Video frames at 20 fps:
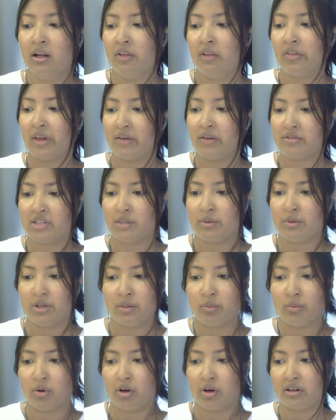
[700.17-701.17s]
They have
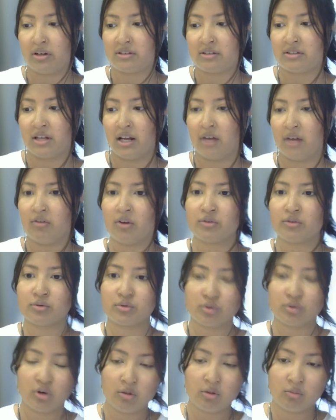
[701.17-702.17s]
CBD products that have also
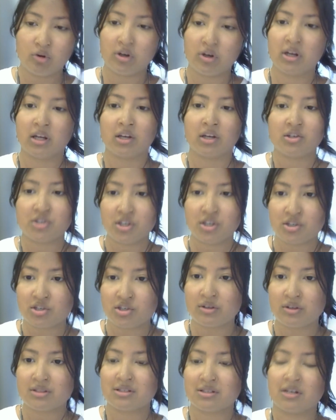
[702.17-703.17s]
turmeric and
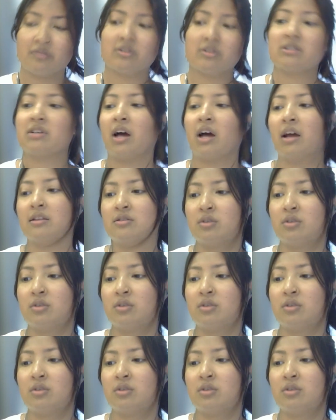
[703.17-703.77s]
ginger and stuff inside.